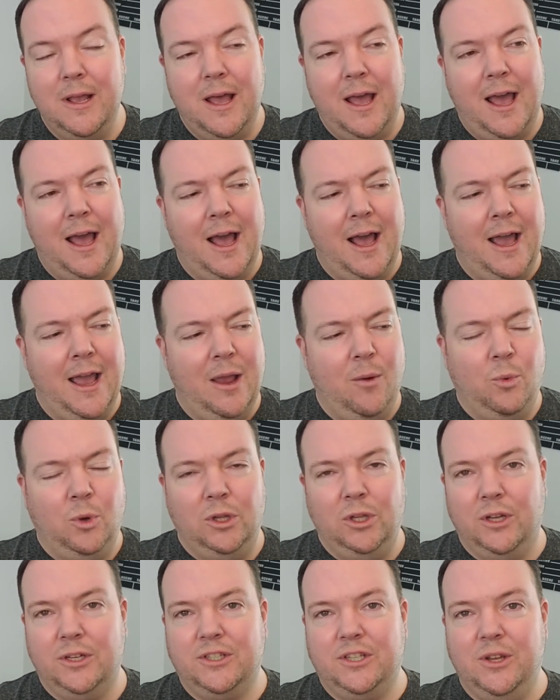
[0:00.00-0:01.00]
And
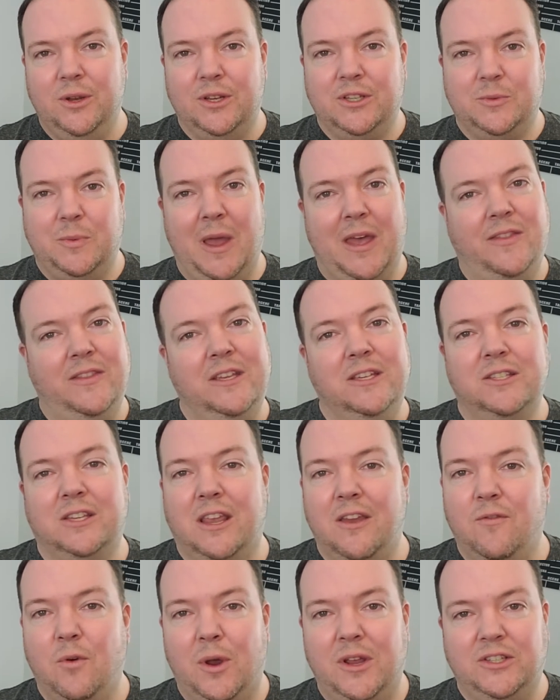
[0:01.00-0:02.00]
we'll look to expand these
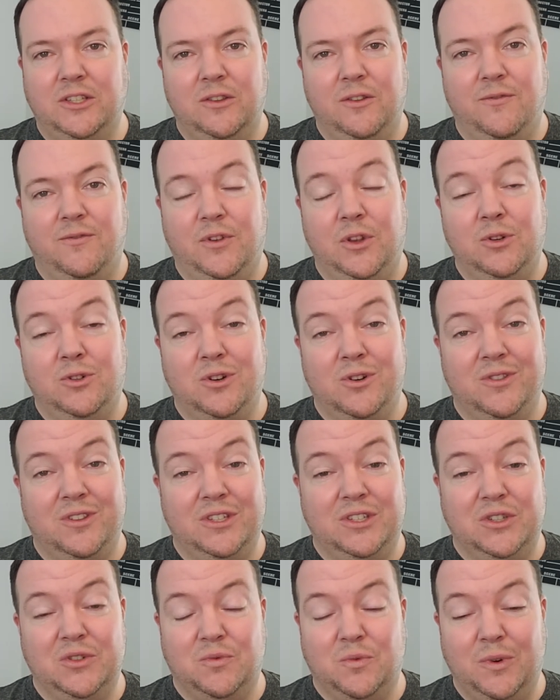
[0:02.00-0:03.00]
giveaways in the future.
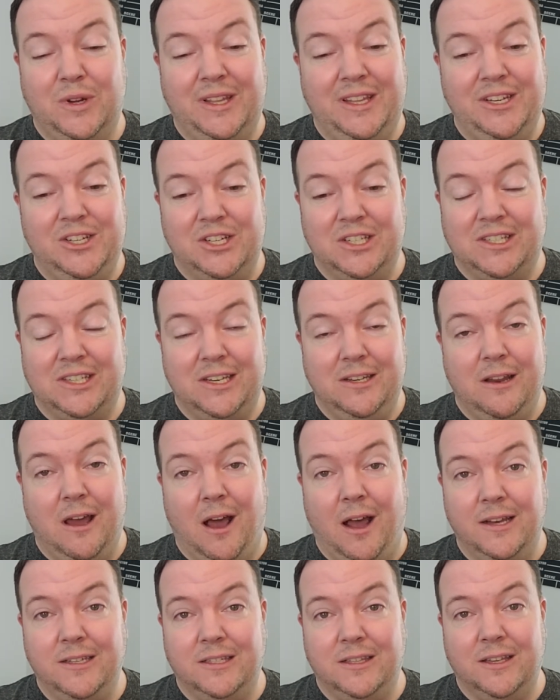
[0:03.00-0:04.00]
This is really just a
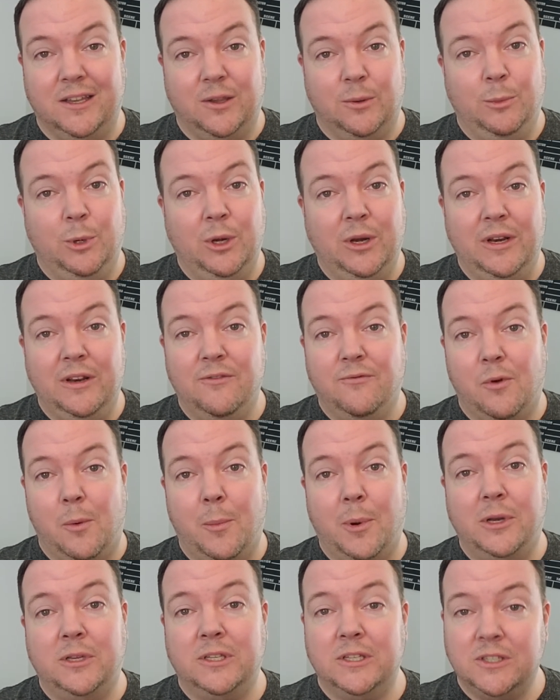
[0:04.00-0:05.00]
nod to the community for
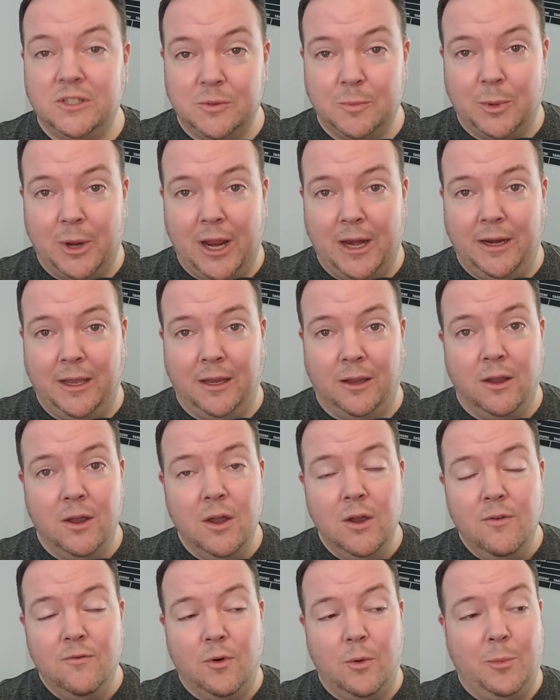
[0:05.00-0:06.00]
participating,
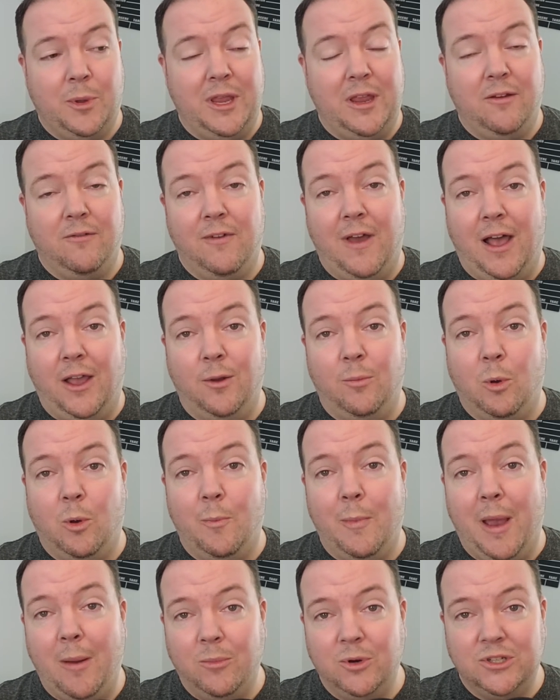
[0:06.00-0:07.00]
for being valuable
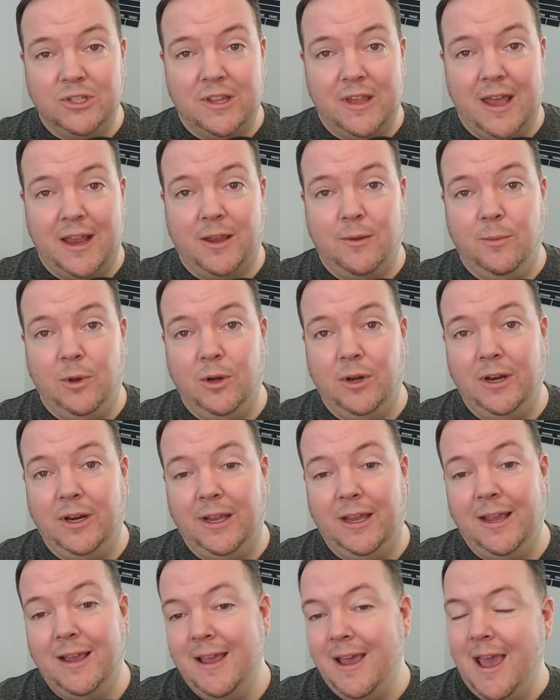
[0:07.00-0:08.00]
members of that
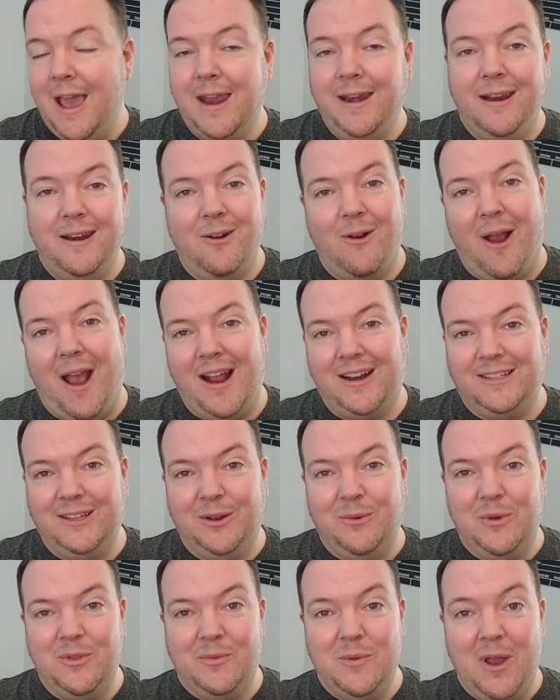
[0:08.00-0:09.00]
community, and
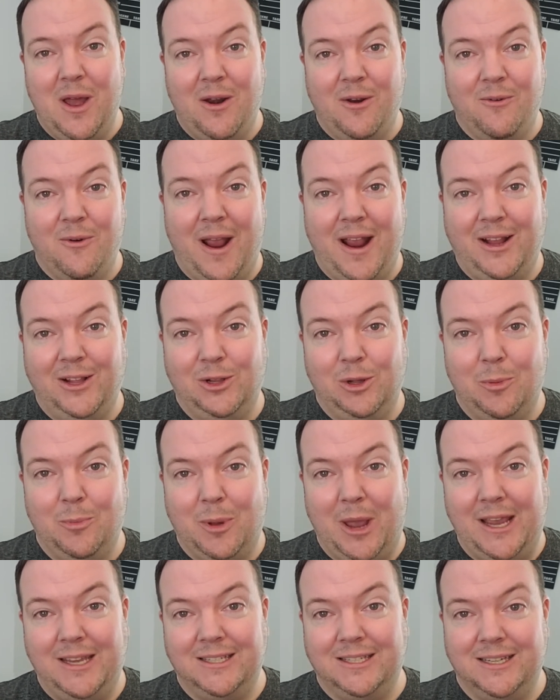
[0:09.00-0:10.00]
interacting with me on a regular
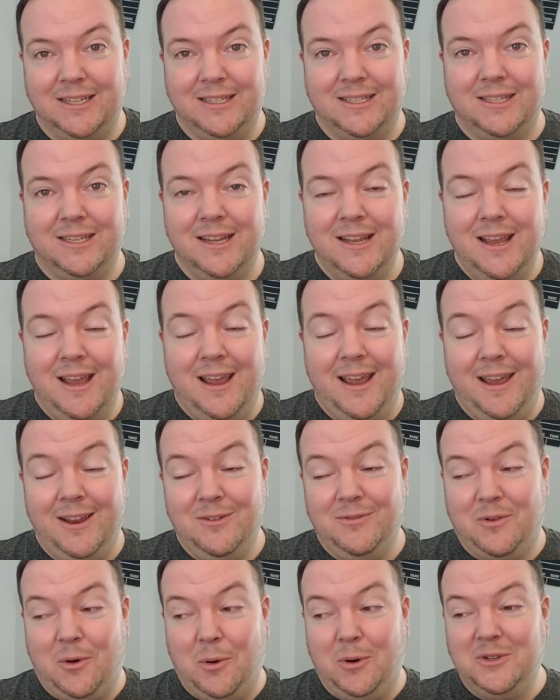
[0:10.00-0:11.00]
basis. And
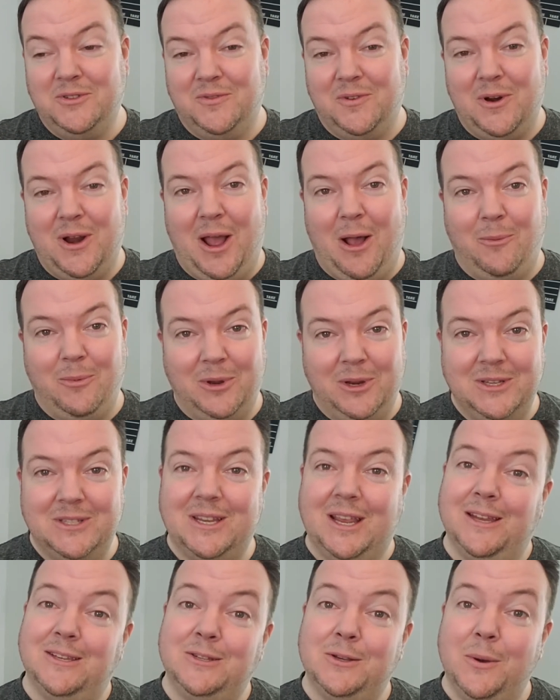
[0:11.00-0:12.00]
of course, for helping us
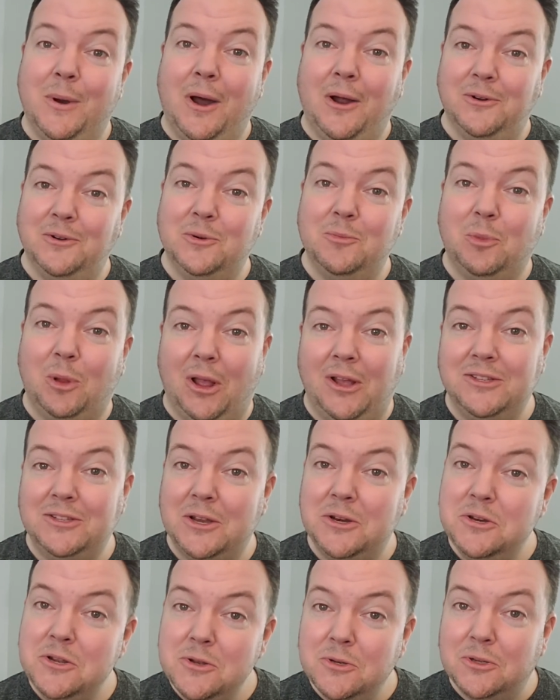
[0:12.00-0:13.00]
get to 100 plus
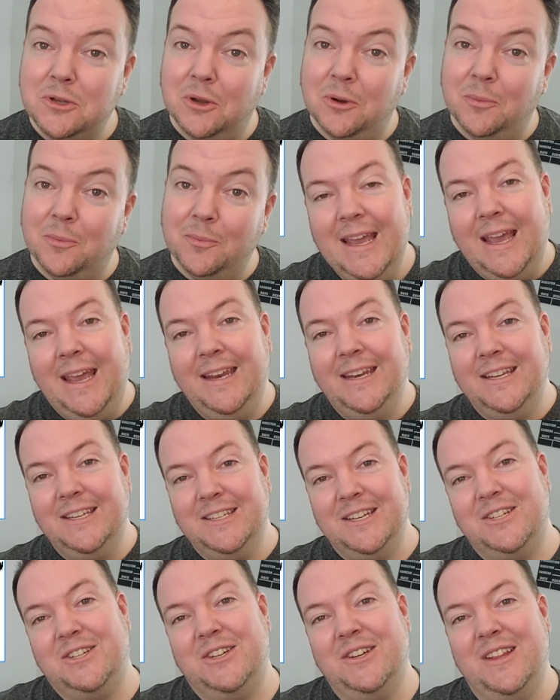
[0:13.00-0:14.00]
on YouTube. In
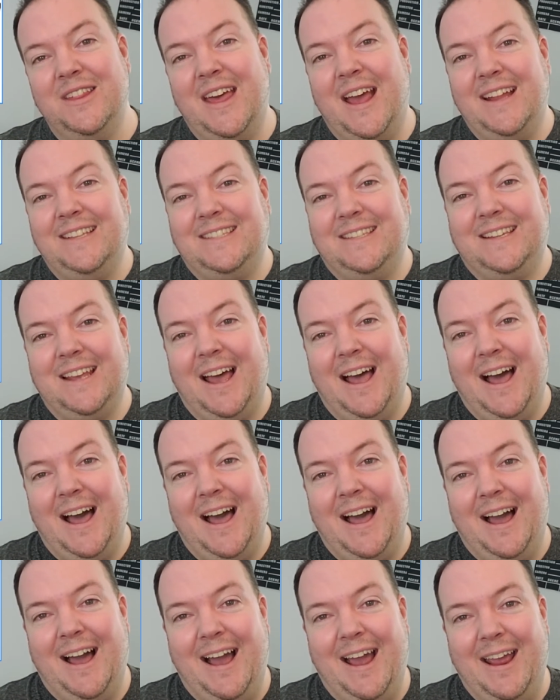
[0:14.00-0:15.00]
addition to that,
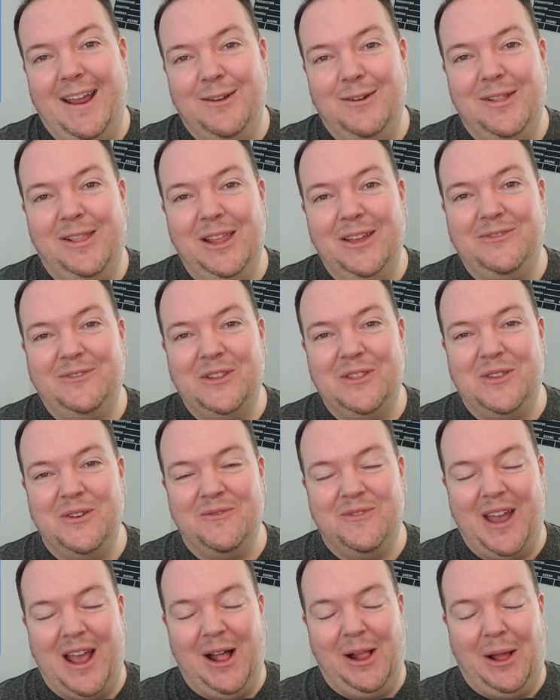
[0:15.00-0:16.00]
I lifted the
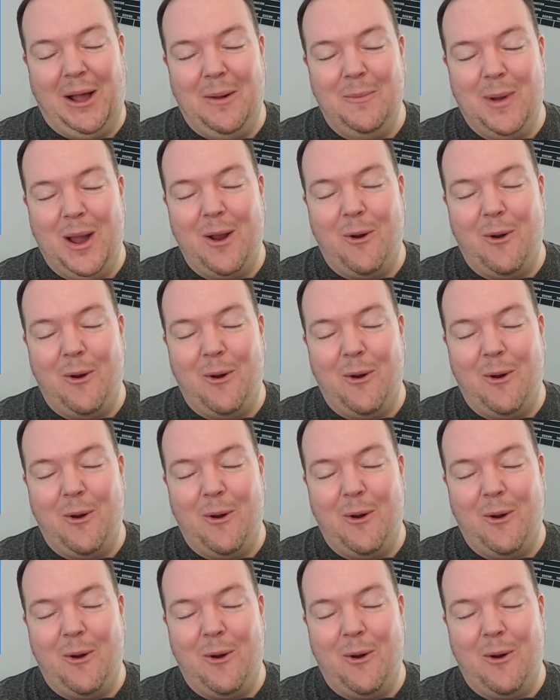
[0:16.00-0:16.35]
veil on my